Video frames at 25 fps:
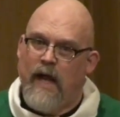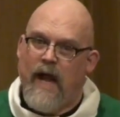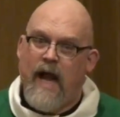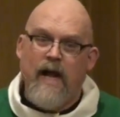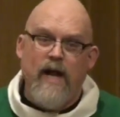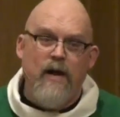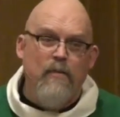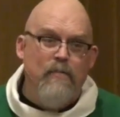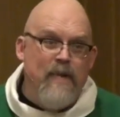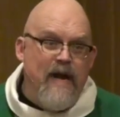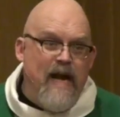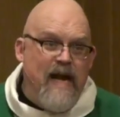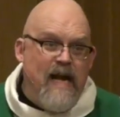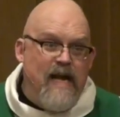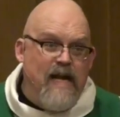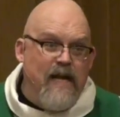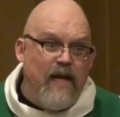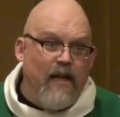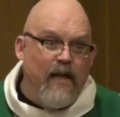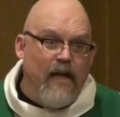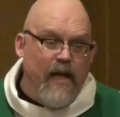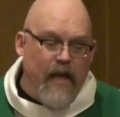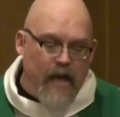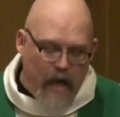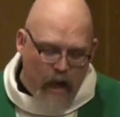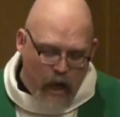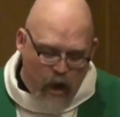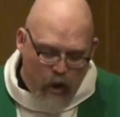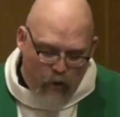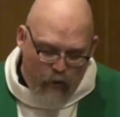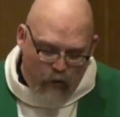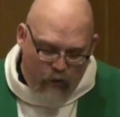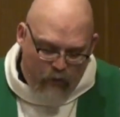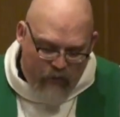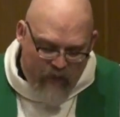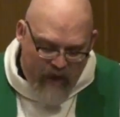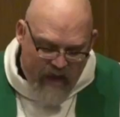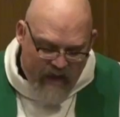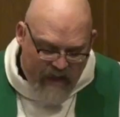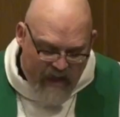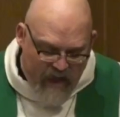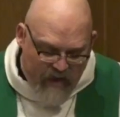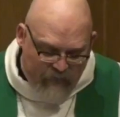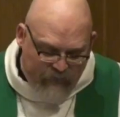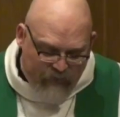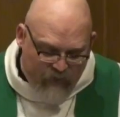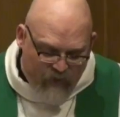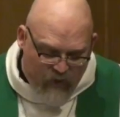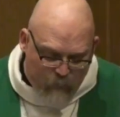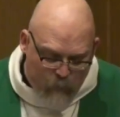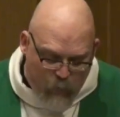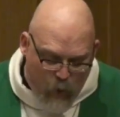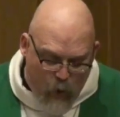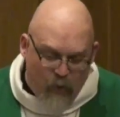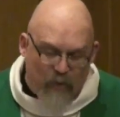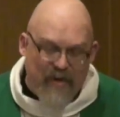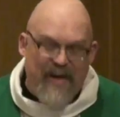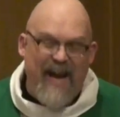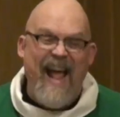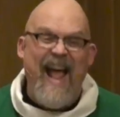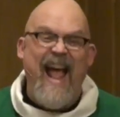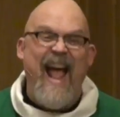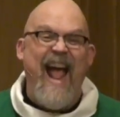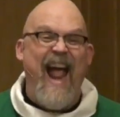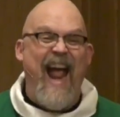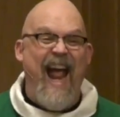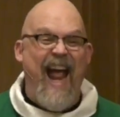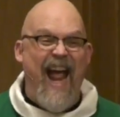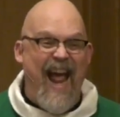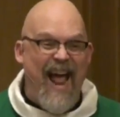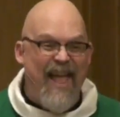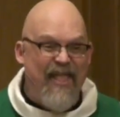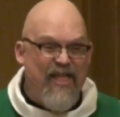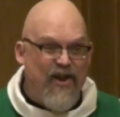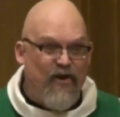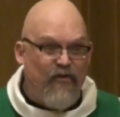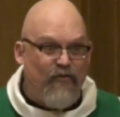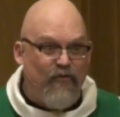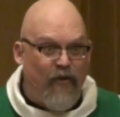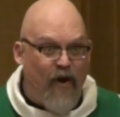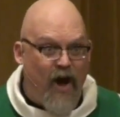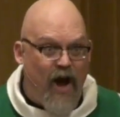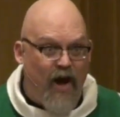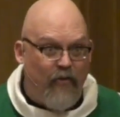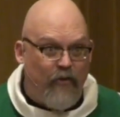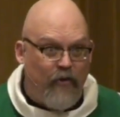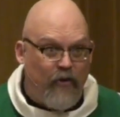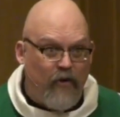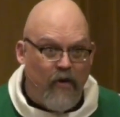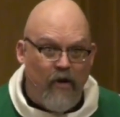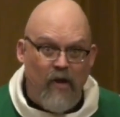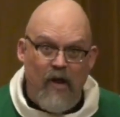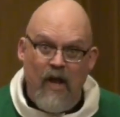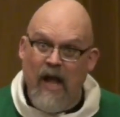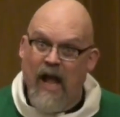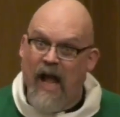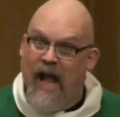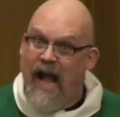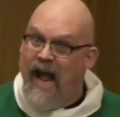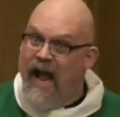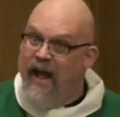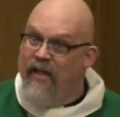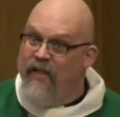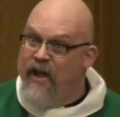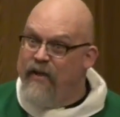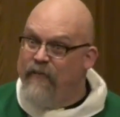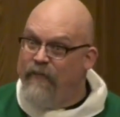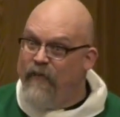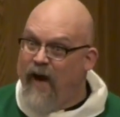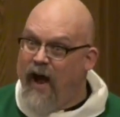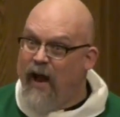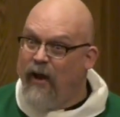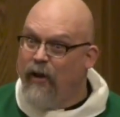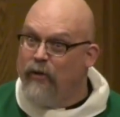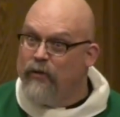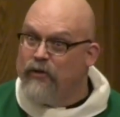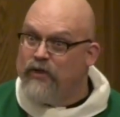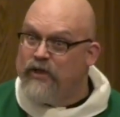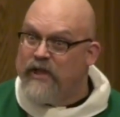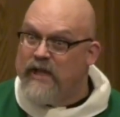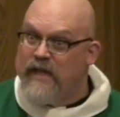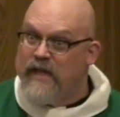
And immediately, they left their boat and their father, and they followed